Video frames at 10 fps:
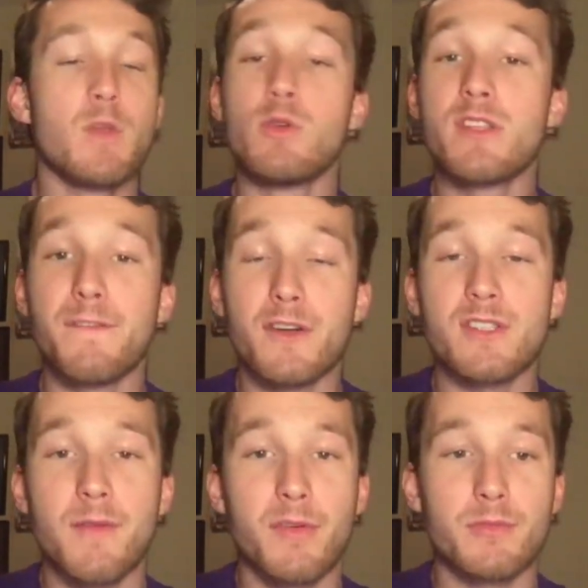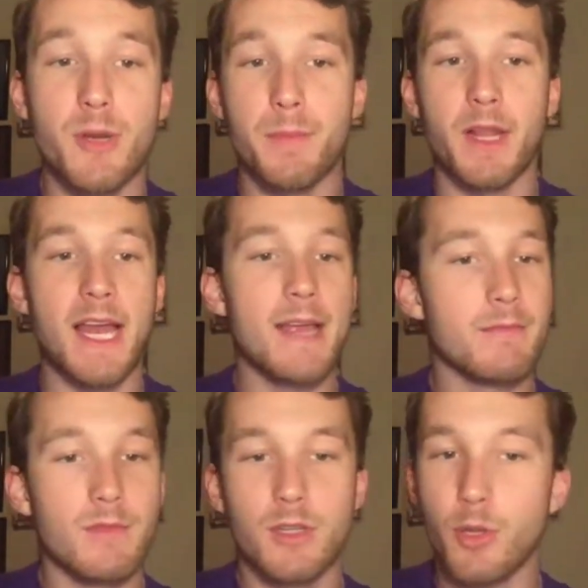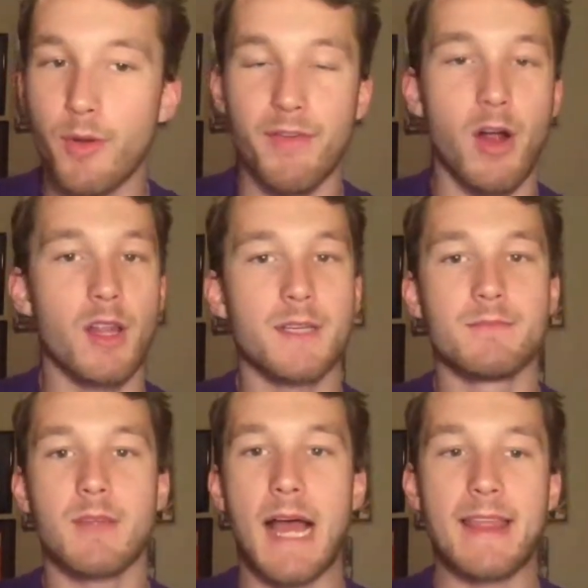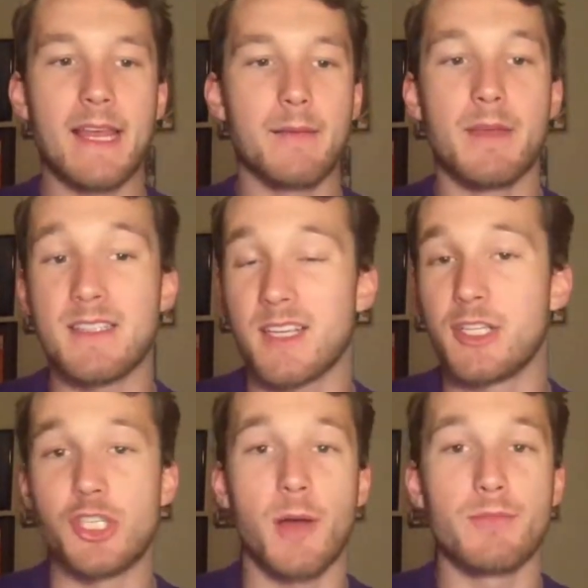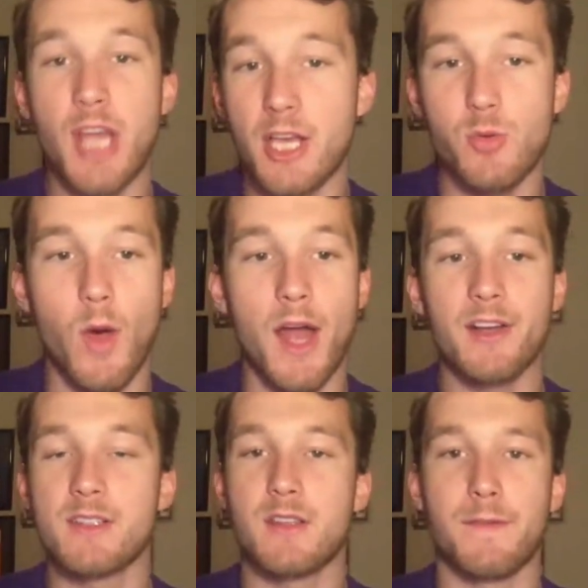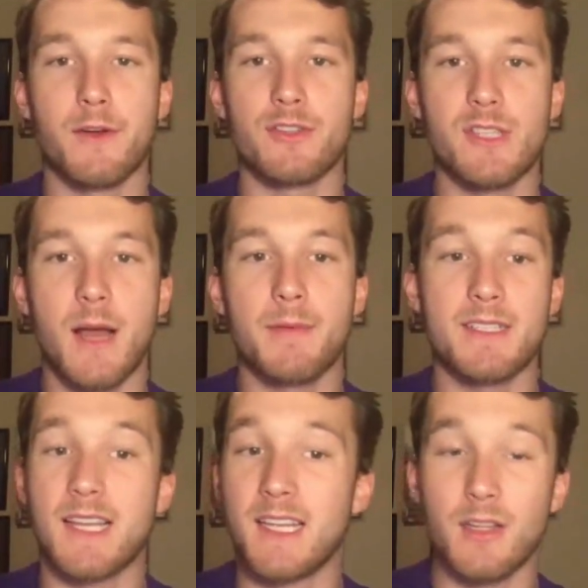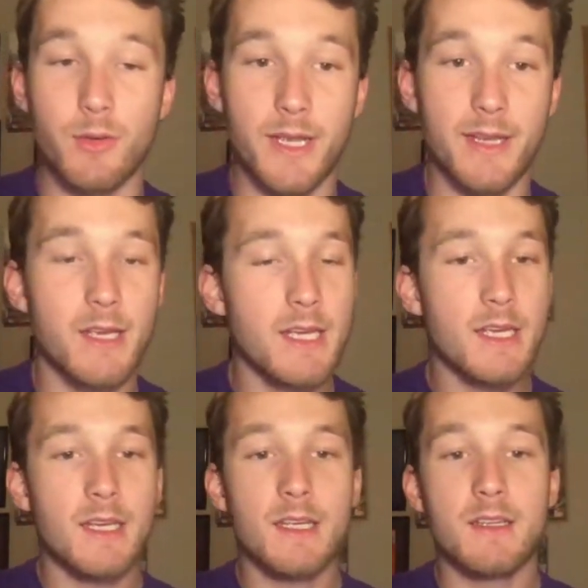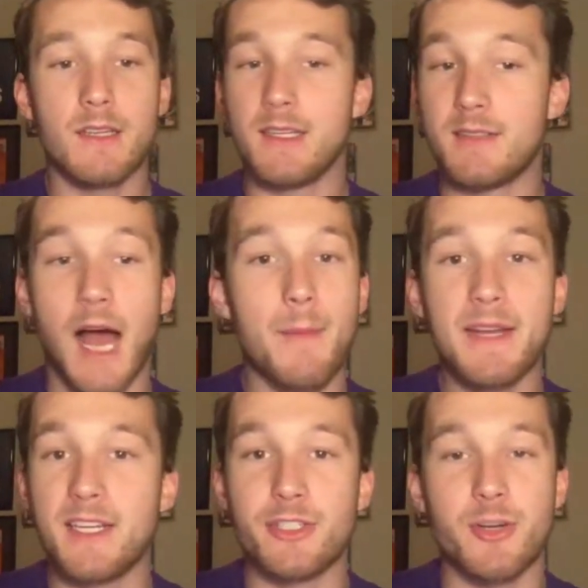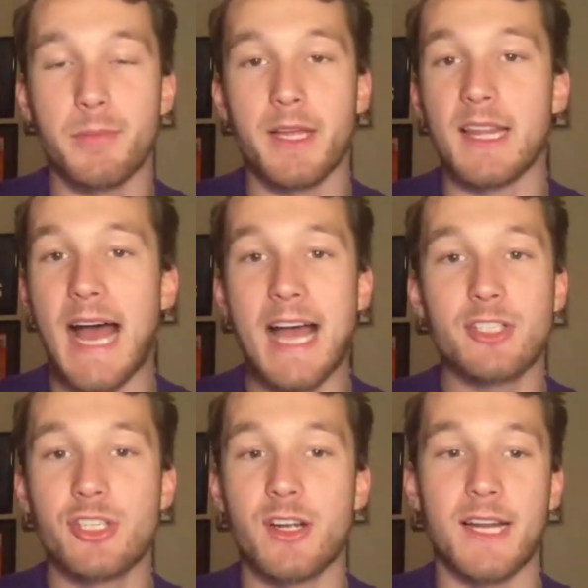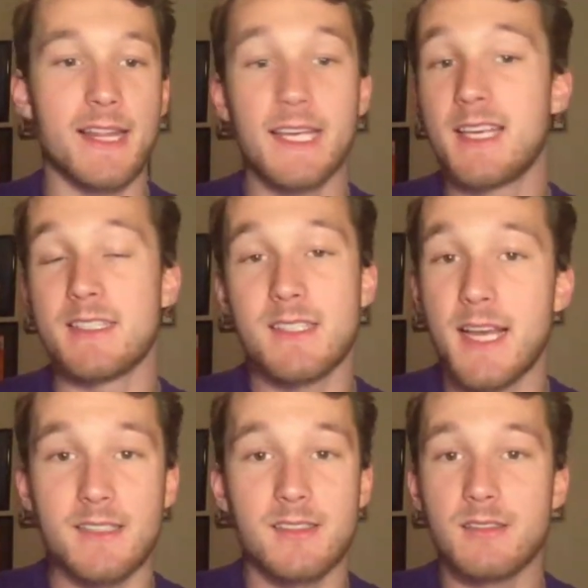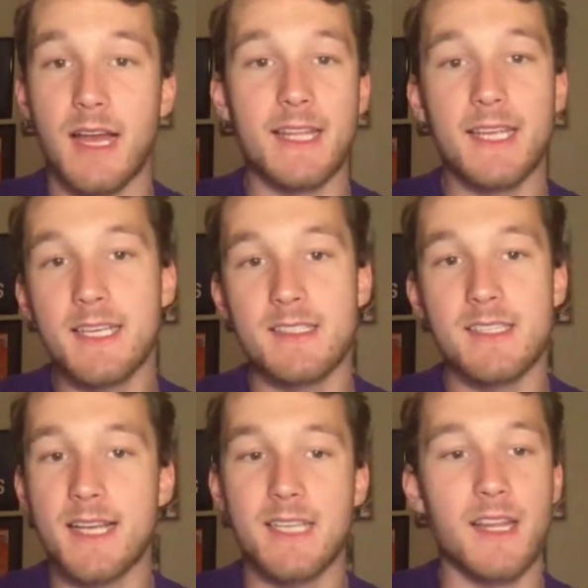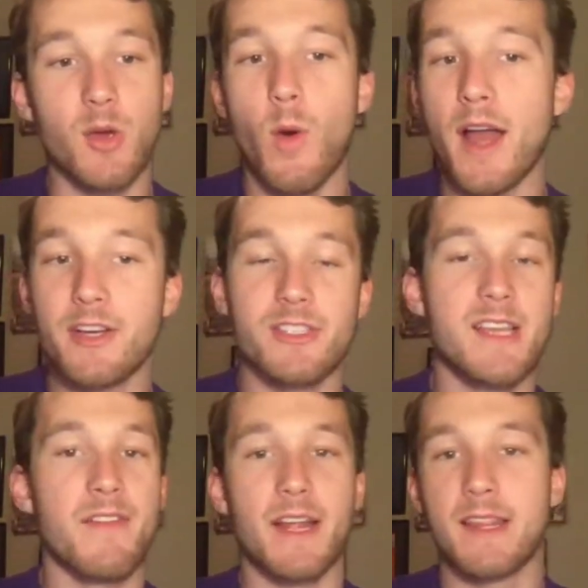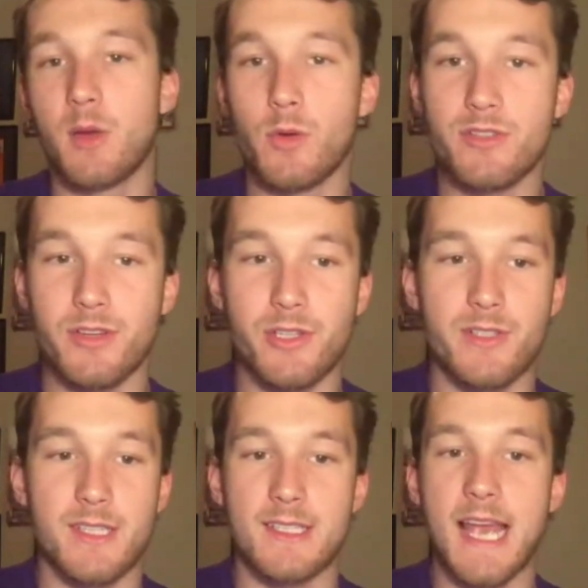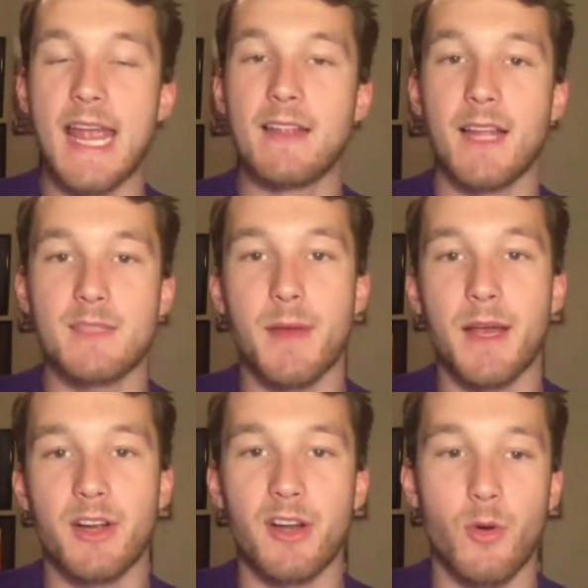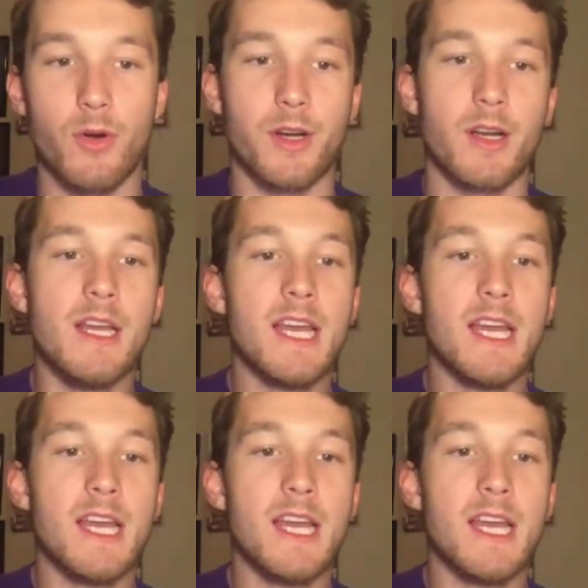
Who's the first up from AAA? Louis Varland, I think, is going to jump Josh Winder as the first up because I think Louis, he dominated AAA last year, and I think he's 6. I think he's 6. I think Winder's 7. I think Woods Richardson's 8. That's my current order.